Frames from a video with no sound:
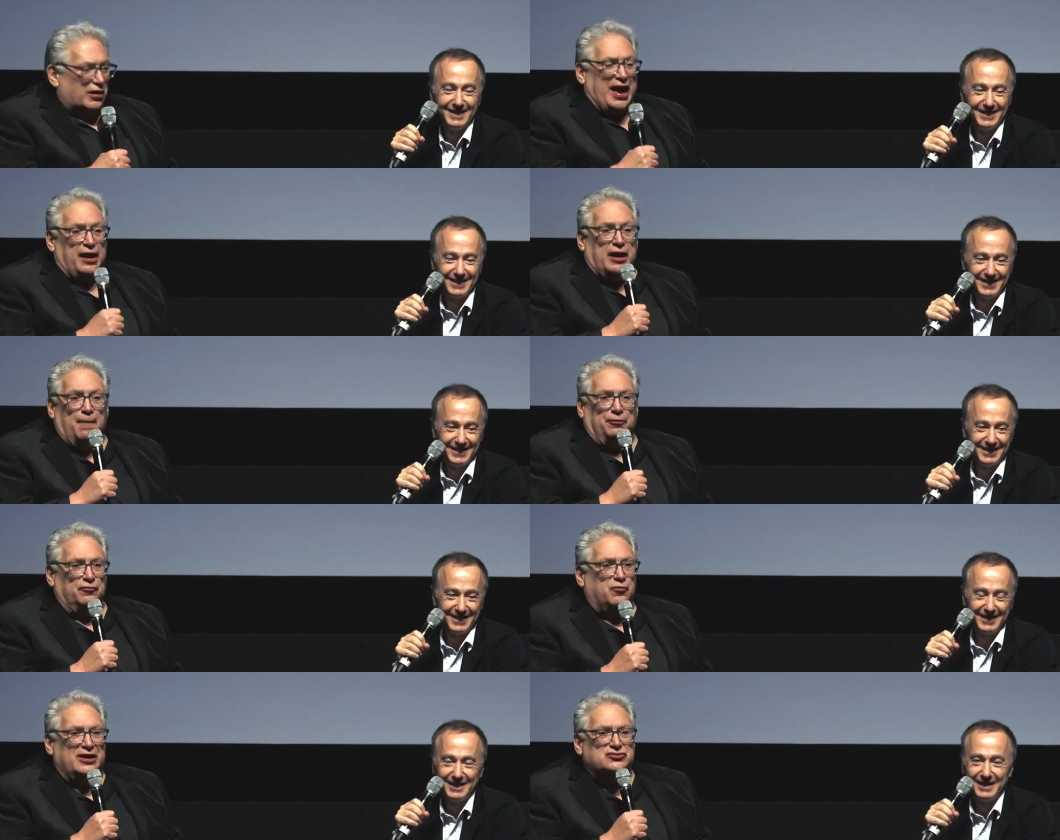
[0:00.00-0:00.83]
Speaker 1: okay, a
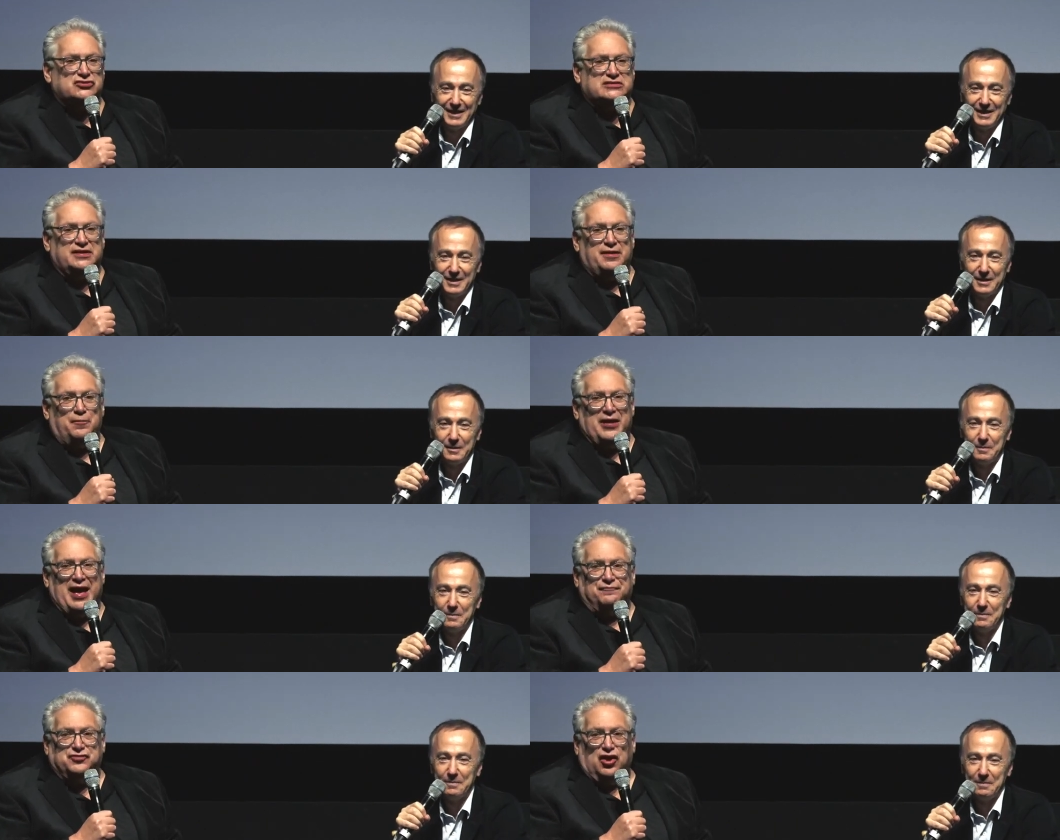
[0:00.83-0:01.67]
couple of questions and
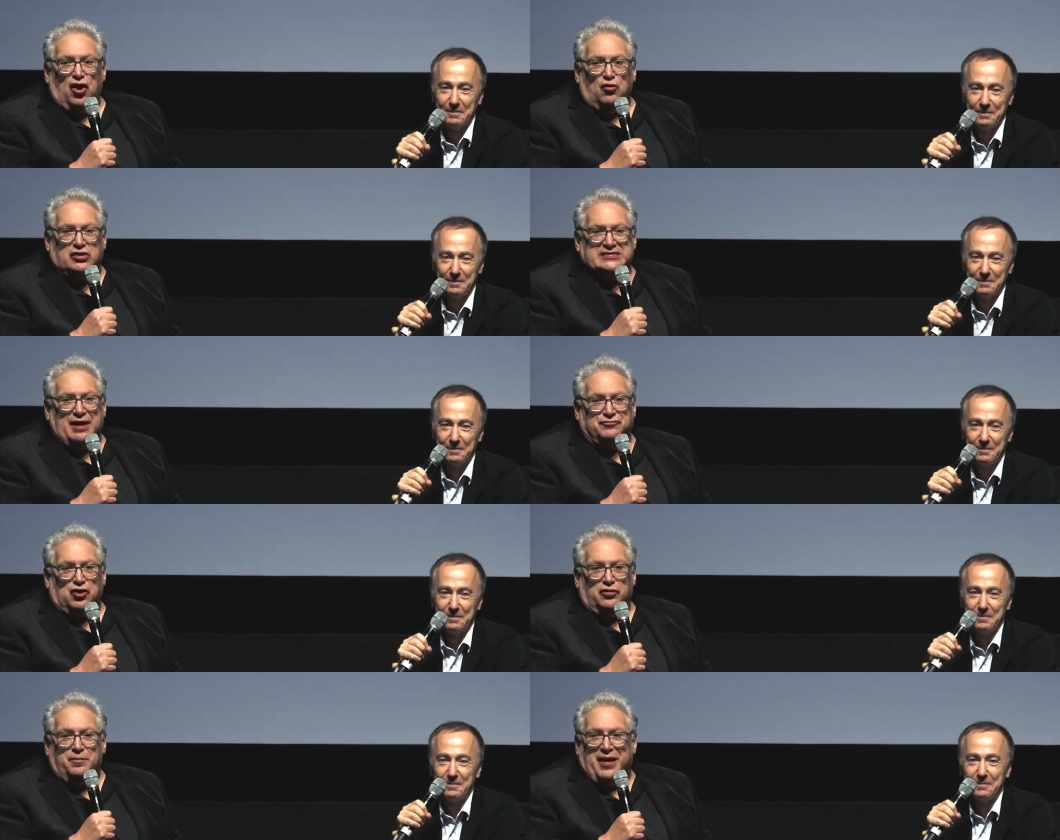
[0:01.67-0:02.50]
then we have to go because I
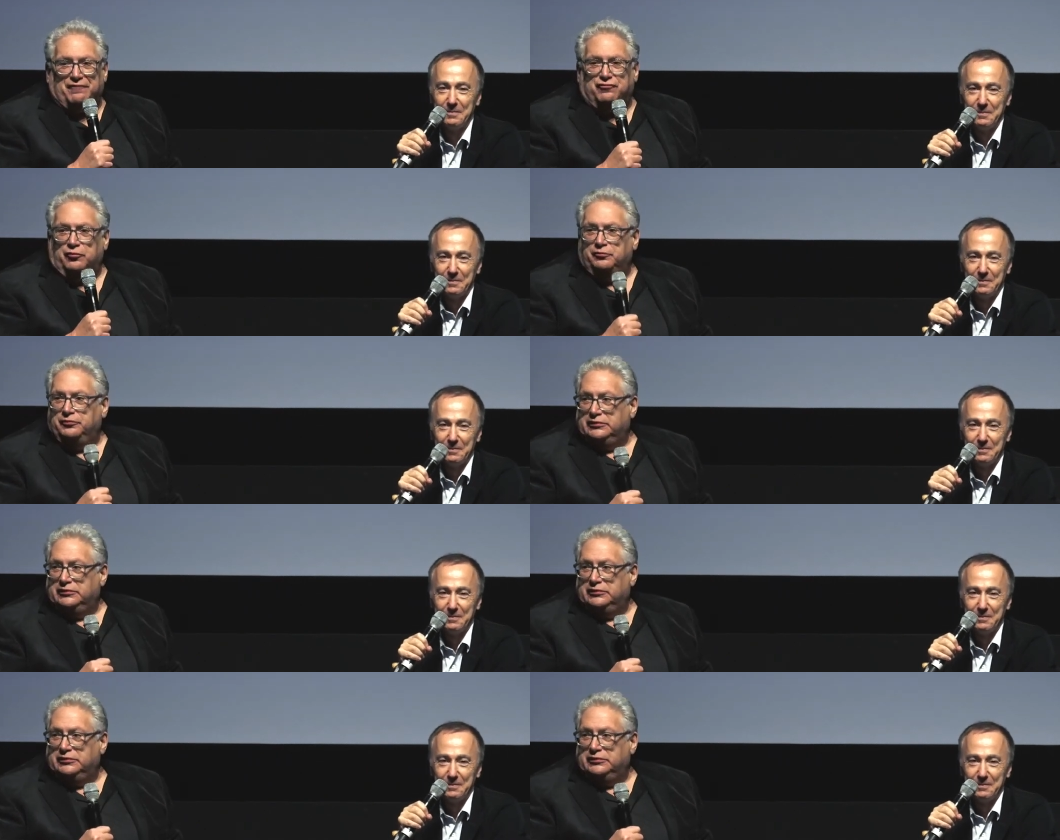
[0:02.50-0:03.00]
have to go to the bathroom.